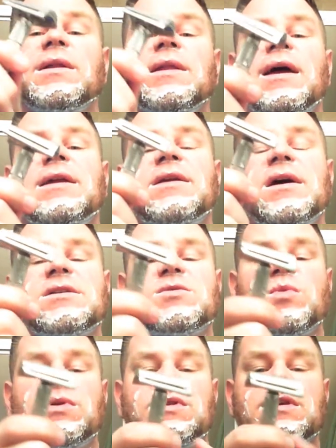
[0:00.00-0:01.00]
light touch
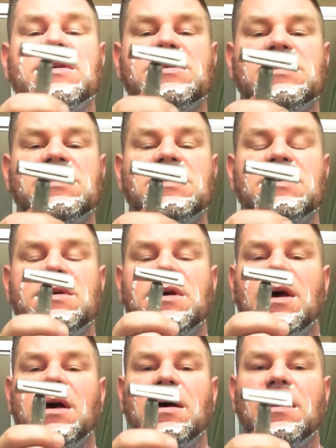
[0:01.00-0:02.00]
with this,
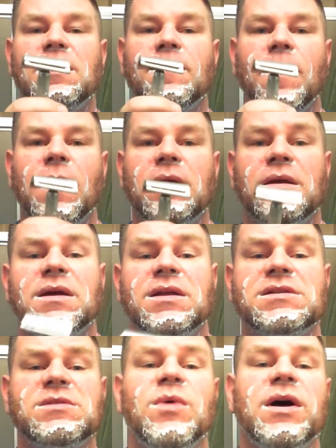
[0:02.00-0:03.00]
and I can
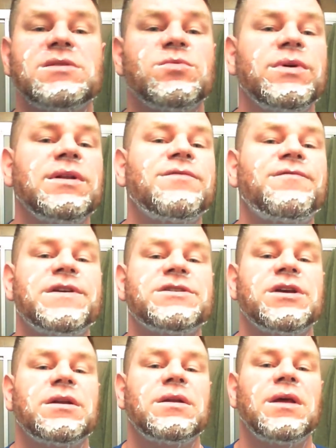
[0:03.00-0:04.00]
see why. It's real
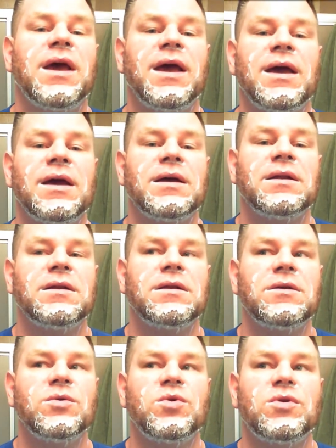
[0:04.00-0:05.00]
efficient, and
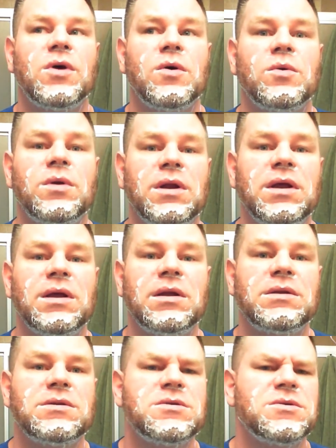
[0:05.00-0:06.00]
you don't
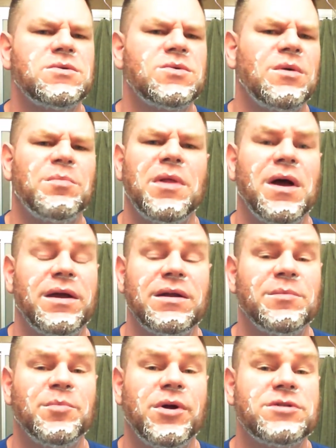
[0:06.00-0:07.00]
need to apply
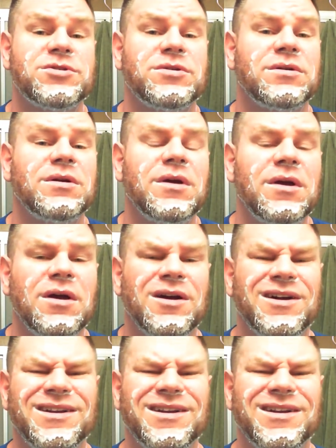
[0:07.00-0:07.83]
any pressure or